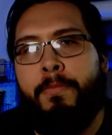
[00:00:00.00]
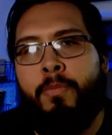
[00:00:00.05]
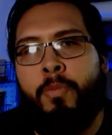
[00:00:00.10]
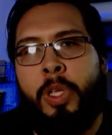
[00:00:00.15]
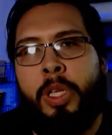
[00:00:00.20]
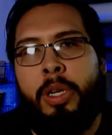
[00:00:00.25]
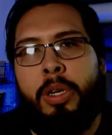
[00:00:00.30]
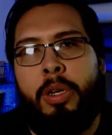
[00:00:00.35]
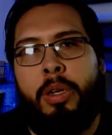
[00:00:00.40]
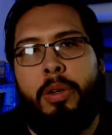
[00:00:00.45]

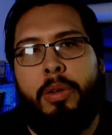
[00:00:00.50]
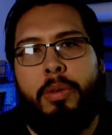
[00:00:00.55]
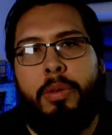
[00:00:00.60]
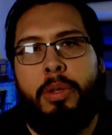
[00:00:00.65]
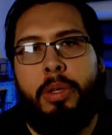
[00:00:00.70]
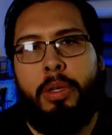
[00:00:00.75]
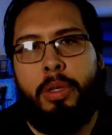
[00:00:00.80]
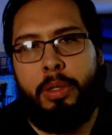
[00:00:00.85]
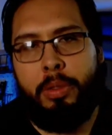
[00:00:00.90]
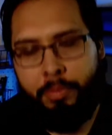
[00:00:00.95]
you know,
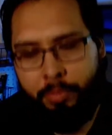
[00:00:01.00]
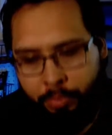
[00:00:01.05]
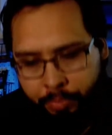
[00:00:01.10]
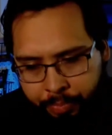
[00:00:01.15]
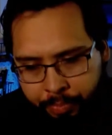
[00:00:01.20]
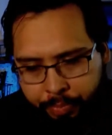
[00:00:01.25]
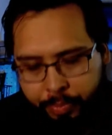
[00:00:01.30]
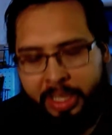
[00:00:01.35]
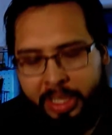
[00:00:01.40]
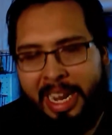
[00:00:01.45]

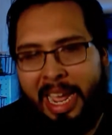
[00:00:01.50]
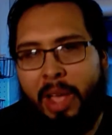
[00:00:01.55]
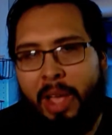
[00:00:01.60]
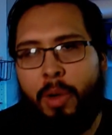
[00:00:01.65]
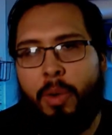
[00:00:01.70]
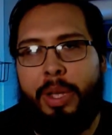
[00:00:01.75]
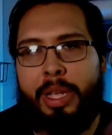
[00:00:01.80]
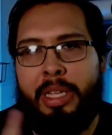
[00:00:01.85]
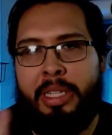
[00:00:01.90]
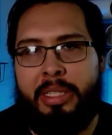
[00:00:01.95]

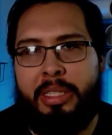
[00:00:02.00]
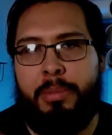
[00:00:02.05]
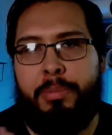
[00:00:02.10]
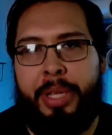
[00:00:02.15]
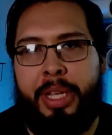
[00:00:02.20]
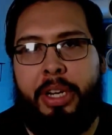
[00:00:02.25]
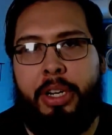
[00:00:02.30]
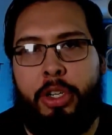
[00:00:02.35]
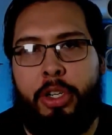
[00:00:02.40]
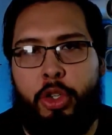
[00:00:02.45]
doubt is a
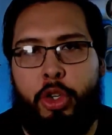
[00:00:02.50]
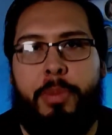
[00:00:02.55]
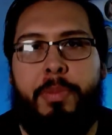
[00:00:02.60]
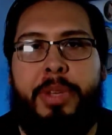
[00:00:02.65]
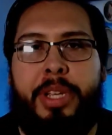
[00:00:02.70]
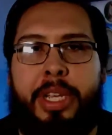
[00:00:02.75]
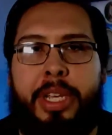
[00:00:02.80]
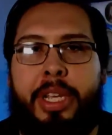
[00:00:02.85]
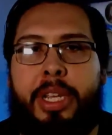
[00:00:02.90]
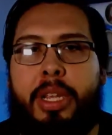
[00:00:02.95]
bigger dream
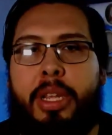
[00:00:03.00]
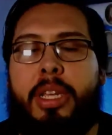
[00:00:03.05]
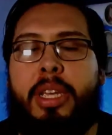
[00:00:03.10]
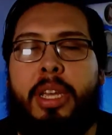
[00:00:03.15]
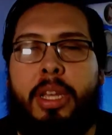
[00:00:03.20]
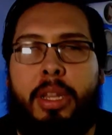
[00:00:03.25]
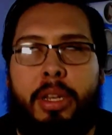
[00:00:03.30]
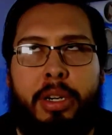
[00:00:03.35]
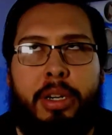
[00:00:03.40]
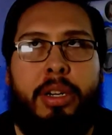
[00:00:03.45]

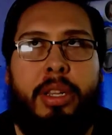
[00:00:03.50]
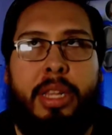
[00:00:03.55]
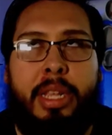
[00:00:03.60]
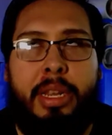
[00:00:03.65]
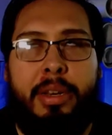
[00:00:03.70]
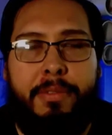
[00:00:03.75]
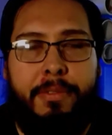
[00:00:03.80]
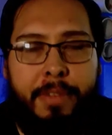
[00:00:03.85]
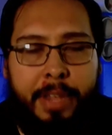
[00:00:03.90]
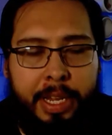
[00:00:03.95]
killer
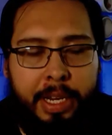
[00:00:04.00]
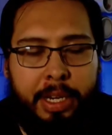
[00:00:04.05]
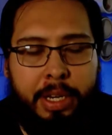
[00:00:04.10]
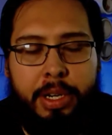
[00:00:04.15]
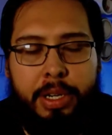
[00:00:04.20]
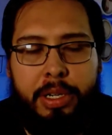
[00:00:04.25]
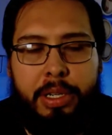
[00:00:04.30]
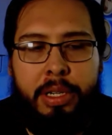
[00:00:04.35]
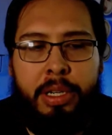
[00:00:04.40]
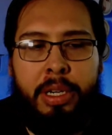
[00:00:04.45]
than
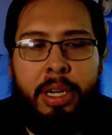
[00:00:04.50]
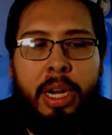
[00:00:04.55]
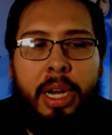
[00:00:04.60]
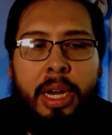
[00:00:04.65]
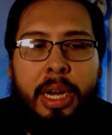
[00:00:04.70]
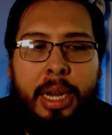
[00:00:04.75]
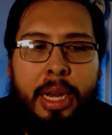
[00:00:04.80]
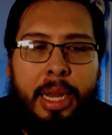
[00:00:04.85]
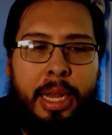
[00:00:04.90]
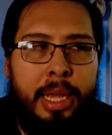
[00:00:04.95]
failure.
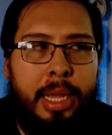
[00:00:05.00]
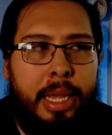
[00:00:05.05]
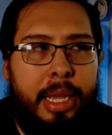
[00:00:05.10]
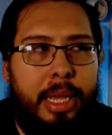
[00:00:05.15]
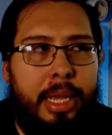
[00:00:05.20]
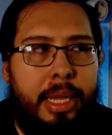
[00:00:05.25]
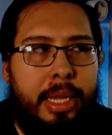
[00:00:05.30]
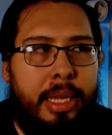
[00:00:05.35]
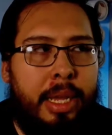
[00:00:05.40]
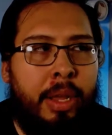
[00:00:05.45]

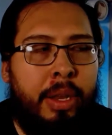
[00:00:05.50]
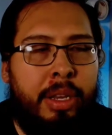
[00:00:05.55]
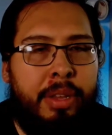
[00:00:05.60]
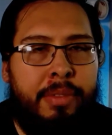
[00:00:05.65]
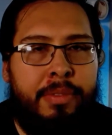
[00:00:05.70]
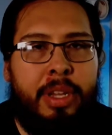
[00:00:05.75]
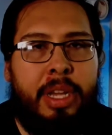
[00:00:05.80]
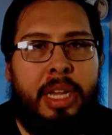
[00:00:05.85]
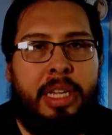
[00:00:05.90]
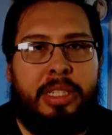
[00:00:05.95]
I'll
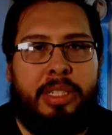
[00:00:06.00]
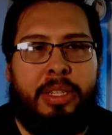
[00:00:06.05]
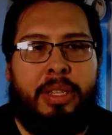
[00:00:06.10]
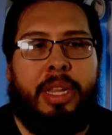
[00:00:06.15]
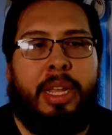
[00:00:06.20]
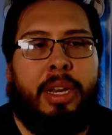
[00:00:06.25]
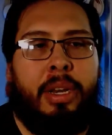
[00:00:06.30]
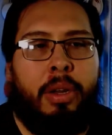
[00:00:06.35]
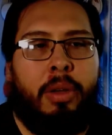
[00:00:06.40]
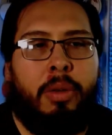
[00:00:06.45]
leave you guys on
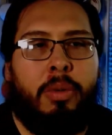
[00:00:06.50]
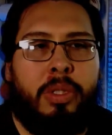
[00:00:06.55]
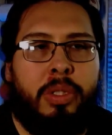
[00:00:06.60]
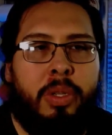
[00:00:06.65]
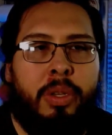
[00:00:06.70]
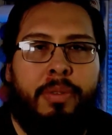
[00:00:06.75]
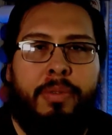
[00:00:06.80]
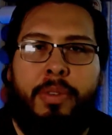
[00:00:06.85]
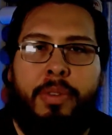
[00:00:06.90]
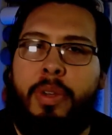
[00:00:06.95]
that note.
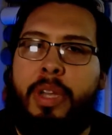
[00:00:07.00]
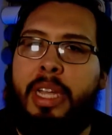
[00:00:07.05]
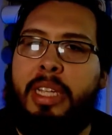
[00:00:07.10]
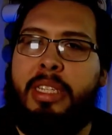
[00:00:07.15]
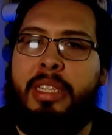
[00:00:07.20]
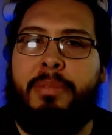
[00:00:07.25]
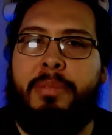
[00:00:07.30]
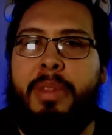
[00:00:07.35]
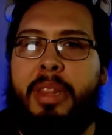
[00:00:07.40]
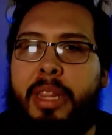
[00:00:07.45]
So if you guys
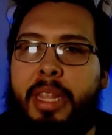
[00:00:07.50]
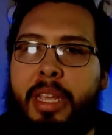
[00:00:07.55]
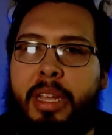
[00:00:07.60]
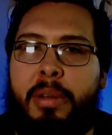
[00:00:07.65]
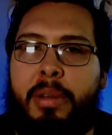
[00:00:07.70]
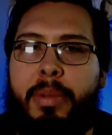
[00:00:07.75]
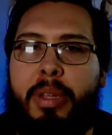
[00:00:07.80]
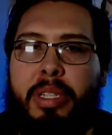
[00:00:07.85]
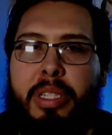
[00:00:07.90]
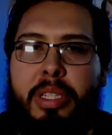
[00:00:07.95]
have been thinking
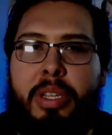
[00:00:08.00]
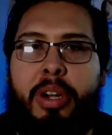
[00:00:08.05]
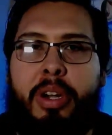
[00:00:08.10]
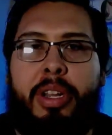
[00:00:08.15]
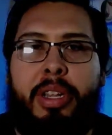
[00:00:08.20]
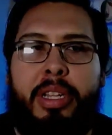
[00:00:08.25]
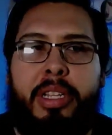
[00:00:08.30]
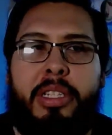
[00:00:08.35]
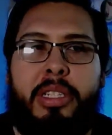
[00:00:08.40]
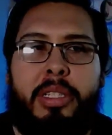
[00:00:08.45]
about
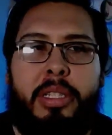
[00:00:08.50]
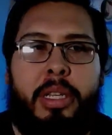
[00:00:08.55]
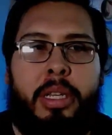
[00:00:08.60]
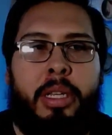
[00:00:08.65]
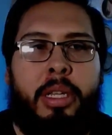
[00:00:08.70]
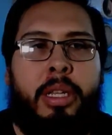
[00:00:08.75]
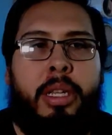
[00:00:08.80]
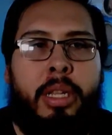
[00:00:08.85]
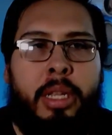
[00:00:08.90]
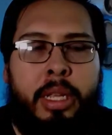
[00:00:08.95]
starting this
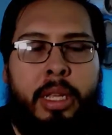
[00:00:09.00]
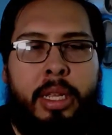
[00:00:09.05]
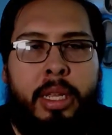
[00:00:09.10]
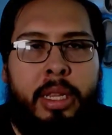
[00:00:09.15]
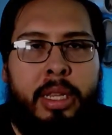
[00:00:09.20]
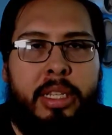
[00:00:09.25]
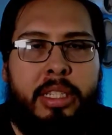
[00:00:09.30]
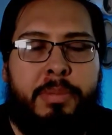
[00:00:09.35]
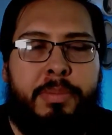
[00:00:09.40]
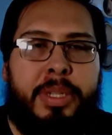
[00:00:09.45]

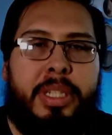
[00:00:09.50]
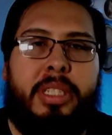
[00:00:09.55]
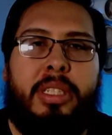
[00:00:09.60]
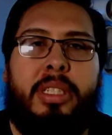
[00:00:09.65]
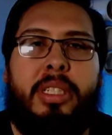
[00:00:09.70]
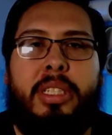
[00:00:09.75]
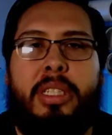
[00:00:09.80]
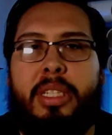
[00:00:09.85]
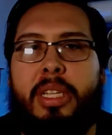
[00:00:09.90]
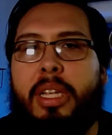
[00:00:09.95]
in this
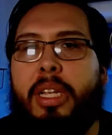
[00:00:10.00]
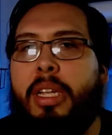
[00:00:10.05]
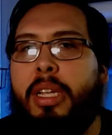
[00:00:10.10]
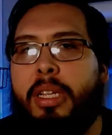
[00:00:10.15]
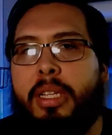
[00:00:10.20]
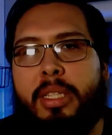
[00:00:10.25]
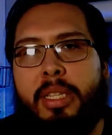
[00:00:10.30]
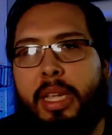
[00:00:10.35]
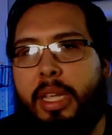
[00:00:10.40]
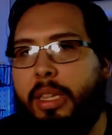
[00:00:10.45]
business,
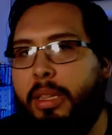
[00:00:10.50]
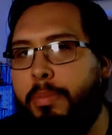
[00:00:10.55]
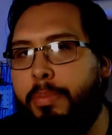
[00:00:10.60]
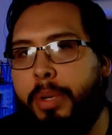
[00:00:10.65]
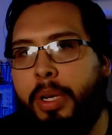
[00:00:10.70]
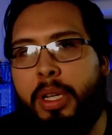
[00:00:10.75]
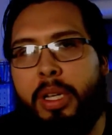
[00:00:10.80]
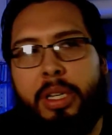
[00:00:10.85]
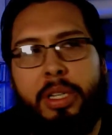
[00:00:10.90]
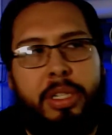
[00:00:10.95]
take the
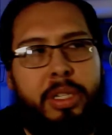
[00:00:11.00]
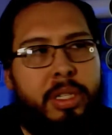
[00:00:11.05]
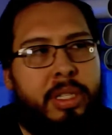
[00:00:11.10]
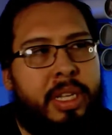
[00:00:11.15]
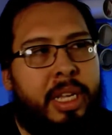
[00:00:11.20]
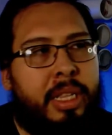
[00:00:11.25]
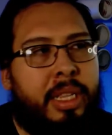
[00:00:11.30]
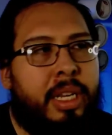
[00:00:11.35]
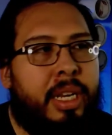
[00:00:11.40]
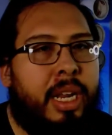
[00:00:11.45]
plunge,
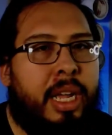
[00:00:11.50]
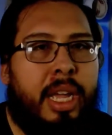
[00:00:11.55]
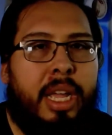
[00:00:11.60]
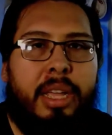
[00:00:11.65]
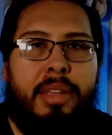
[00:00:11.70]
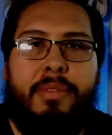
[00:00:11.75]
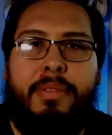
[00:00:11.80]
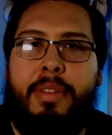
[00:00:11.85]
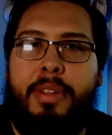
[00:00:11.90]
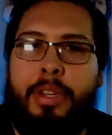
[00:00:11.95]
take the
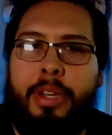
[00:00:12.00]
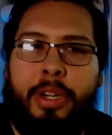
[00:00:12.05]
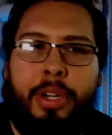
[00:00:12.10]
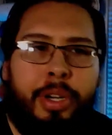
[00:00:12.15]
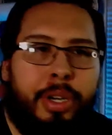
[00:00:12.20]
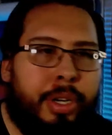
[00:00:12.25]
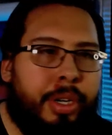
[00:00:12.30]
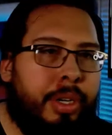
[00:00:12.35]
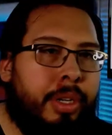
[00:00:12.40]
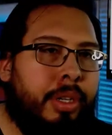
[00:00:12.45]
dive, and
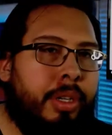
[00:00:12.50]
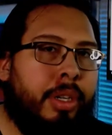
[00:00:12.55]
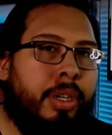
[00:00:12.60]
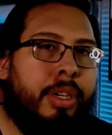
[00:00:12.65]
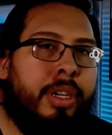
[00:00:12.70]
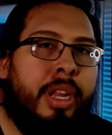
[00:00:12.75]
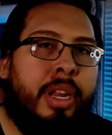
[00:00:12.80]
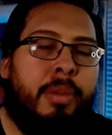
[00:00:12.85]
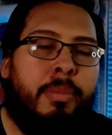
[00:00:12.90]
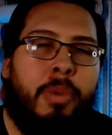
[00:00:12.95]
learn
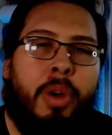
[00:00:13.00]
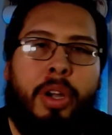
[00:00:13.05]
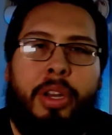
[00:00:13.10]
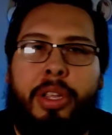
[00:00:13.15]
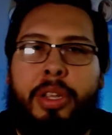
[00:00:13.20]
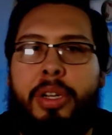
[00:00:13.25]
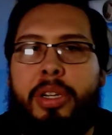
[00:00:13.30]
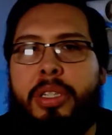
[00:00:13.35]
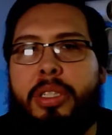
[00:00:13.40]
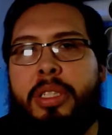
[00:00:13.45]
how to
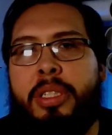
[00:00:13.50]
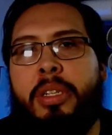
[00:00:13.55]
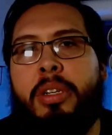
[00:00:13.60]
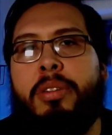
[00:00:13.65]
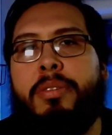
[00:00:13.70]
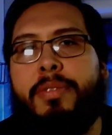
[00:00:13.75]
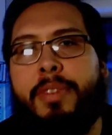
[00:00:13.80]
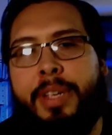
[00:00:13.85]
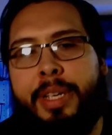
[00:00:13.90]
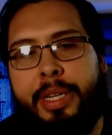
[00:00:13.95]
market
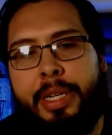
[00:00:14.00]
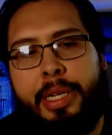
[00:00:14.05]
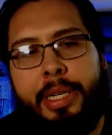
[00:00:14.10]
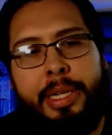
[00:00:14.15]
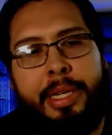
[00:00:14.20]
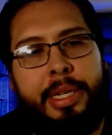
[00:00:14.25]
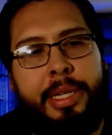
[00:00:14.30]
yourself. And